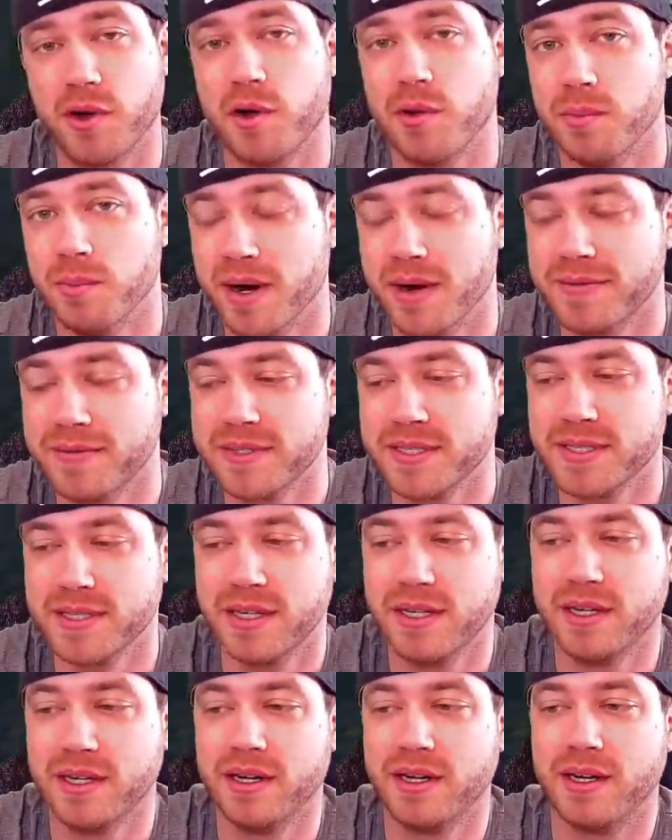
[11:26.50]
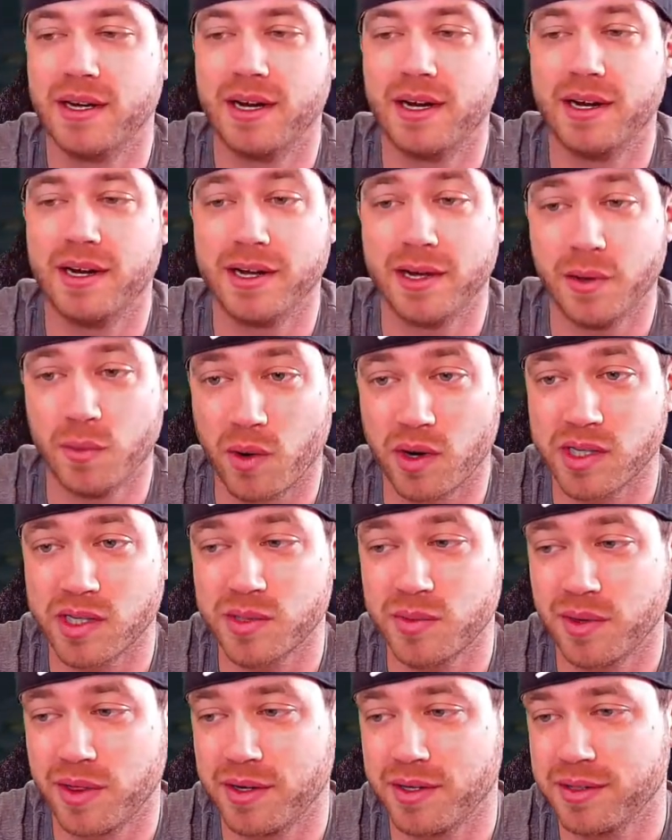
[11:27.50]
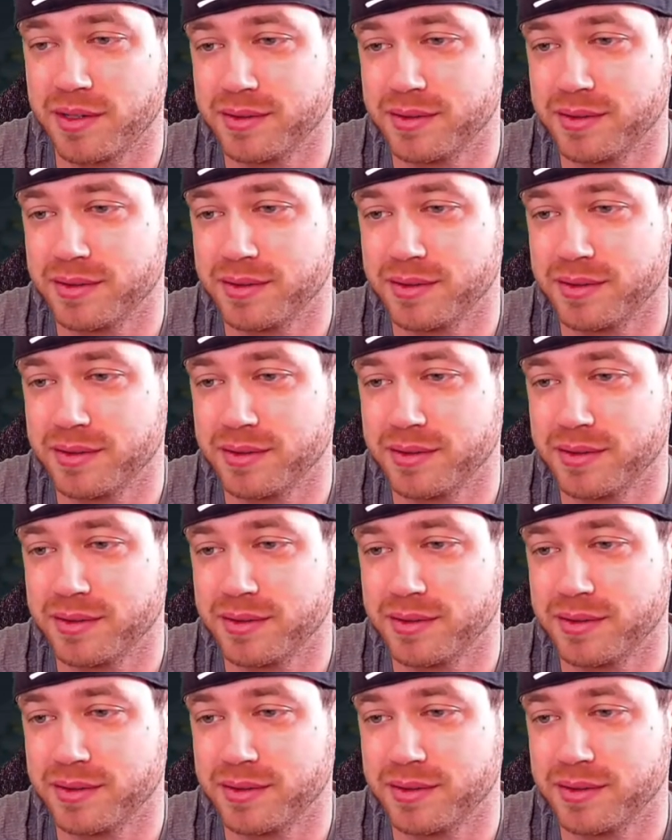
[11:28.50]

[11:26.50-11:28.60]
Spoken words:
buffs, it works with her.